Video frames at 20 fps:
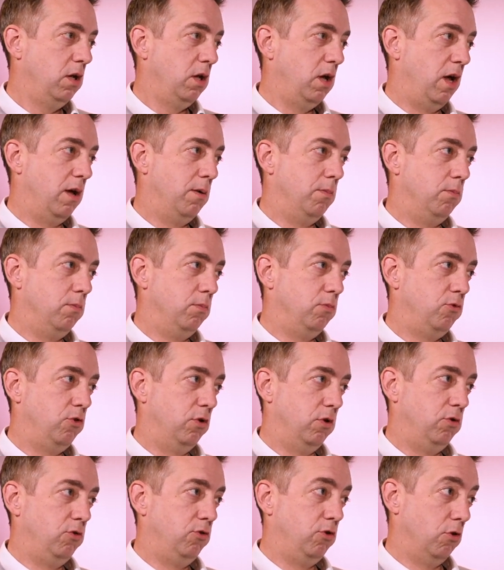
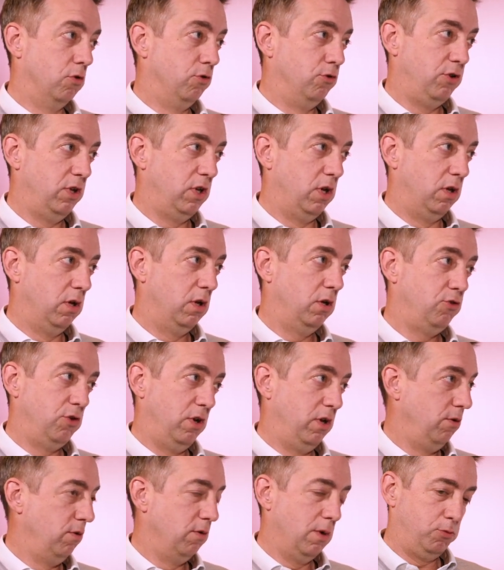to consider. So
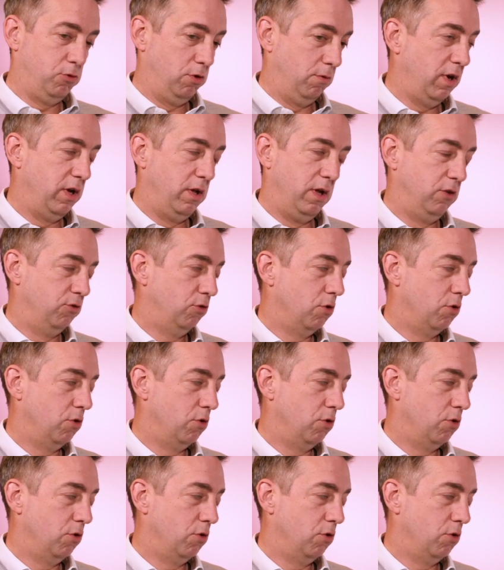you're absolutely right, it is